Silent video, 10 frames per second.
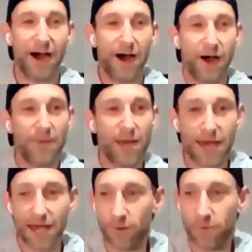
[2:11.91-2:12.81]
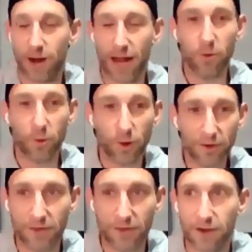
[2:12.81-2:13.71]
And when I
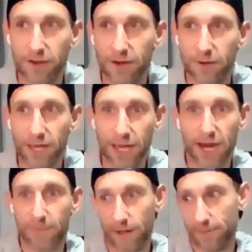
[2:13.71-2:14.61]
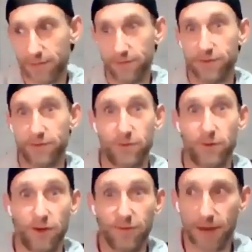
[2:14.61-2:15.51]
worked there, you know, again, I've been doing this for a
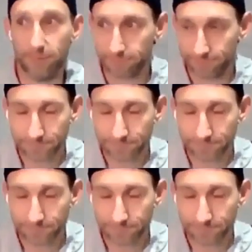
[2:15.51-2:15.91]
long time.